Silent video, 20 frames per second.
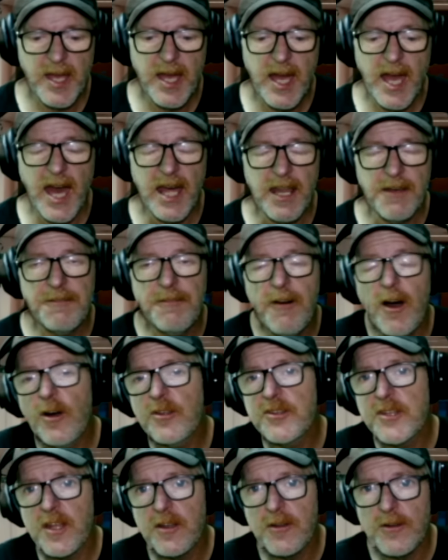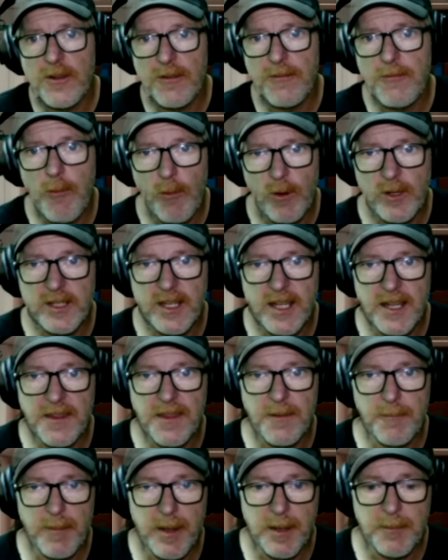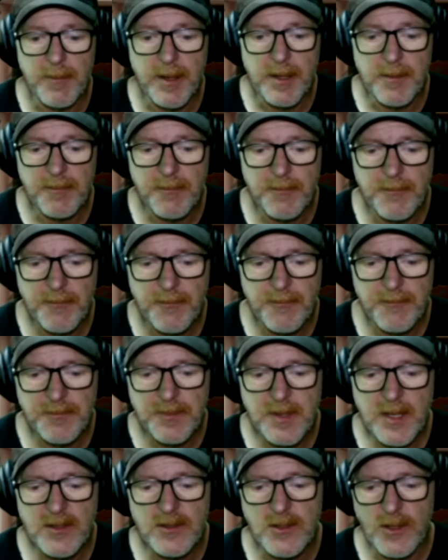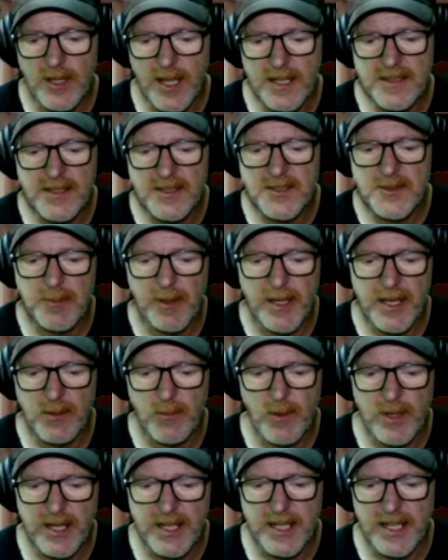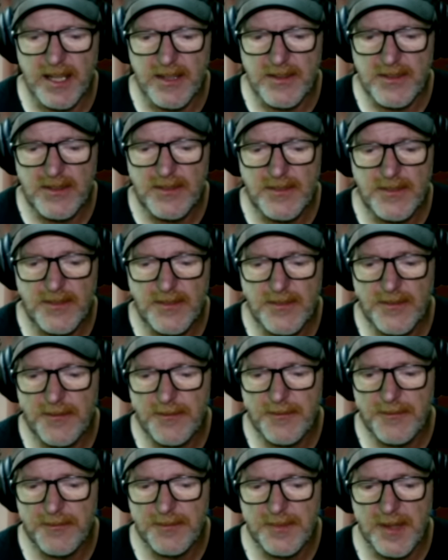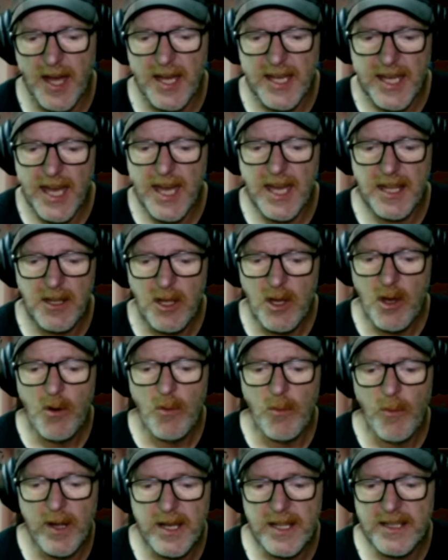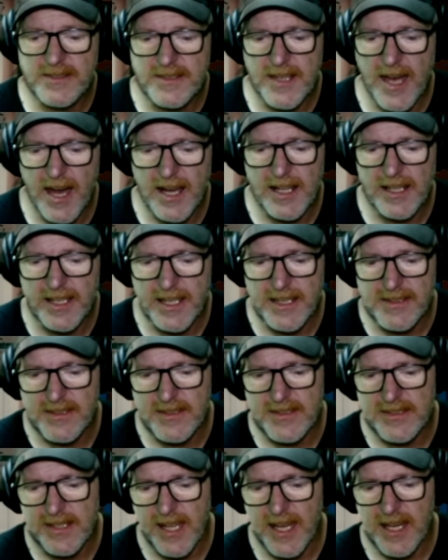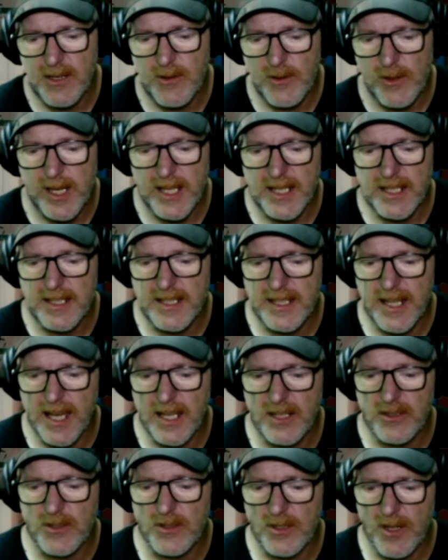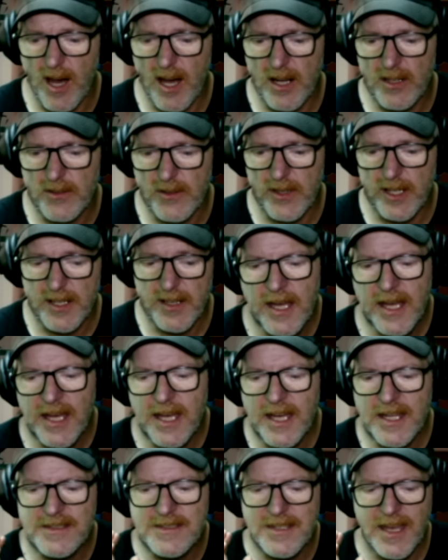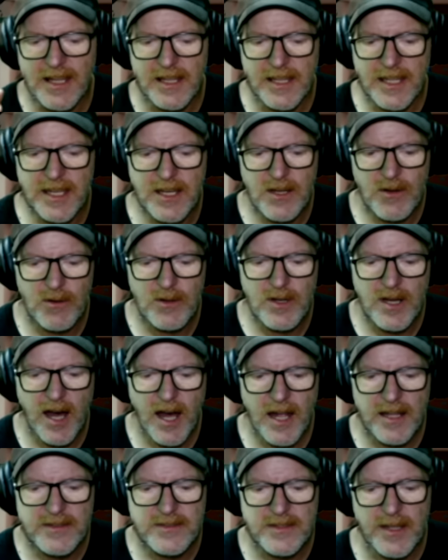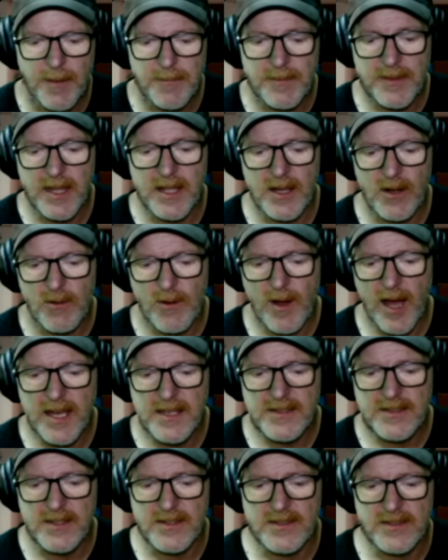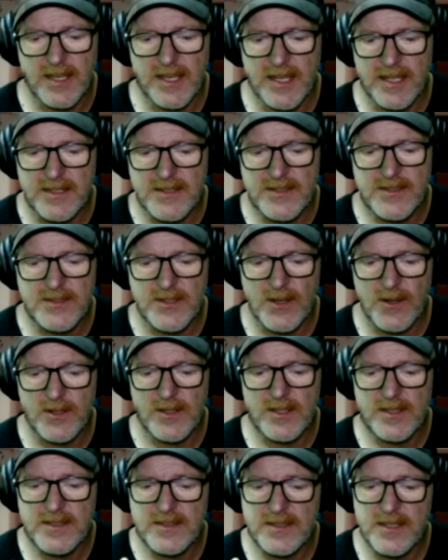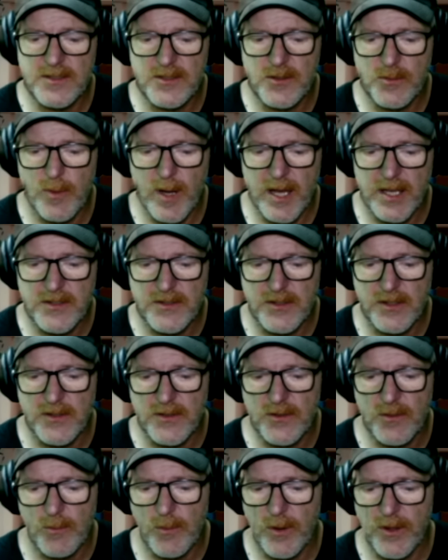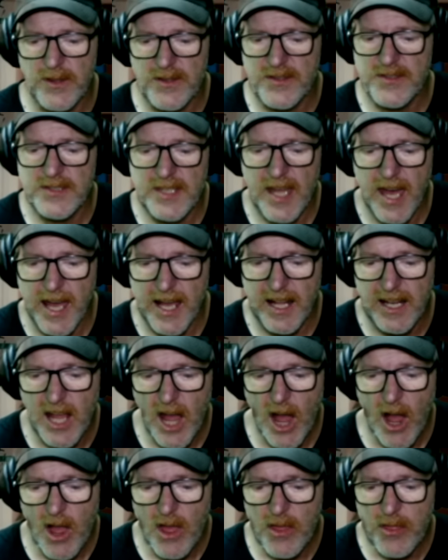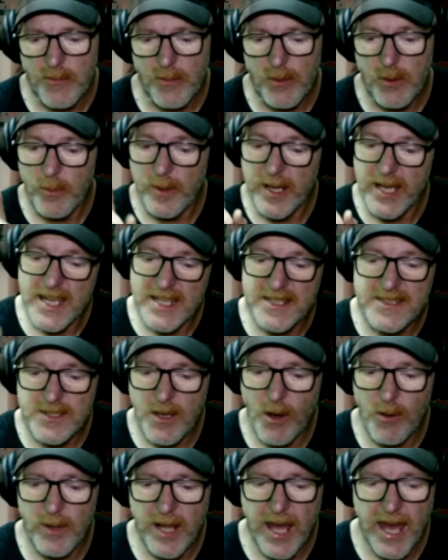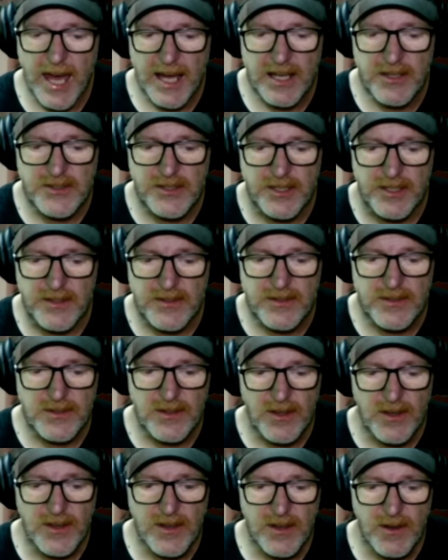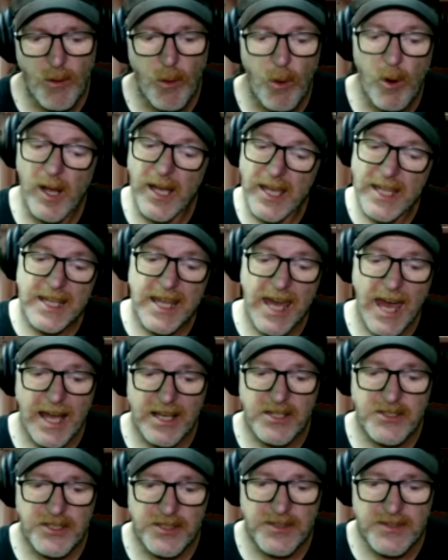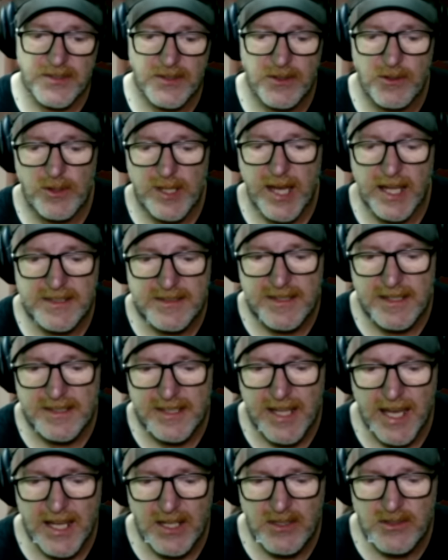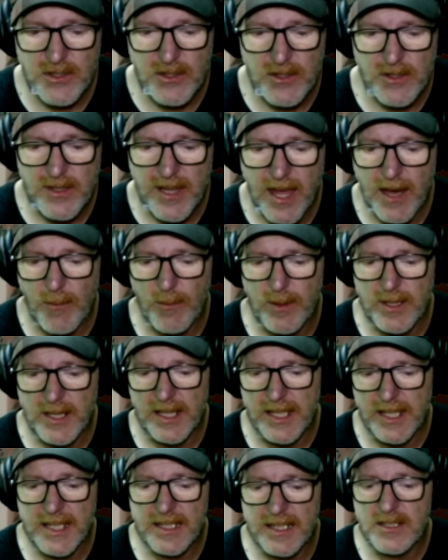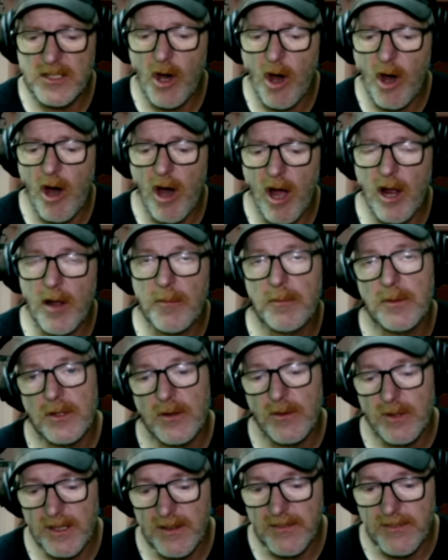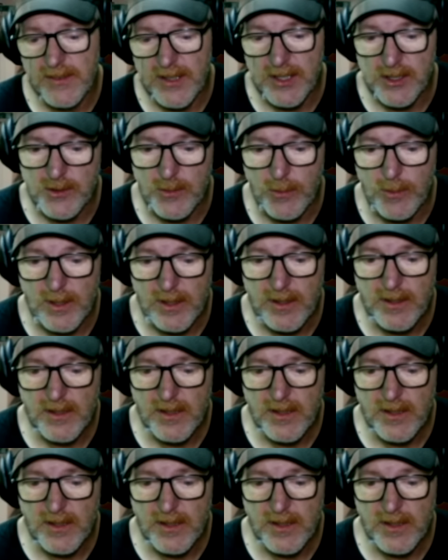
And it falls under the 14th Amendment. So let's explain what it is. Again, what exactly is the state-created danger doctrine? It's a legal concept that arises in certain situations where the state, through its own actions or inactions, creates a danger that would lead to harm to an individual.